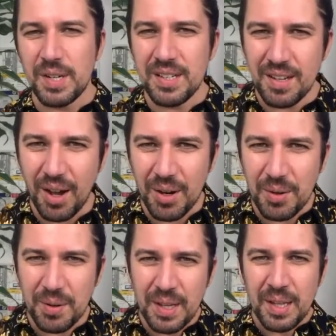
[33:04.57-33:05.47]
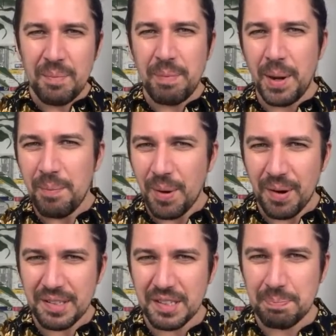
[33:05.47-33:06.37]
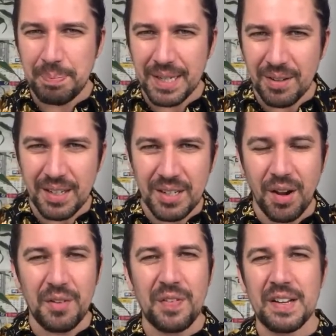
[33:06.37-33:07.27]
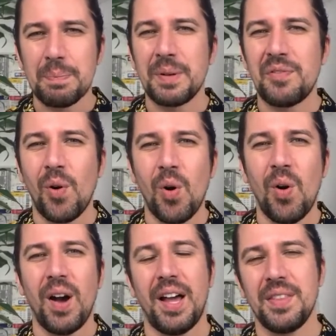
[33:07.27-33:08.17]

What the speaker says: We know Mel Morris has been on a knife edge before,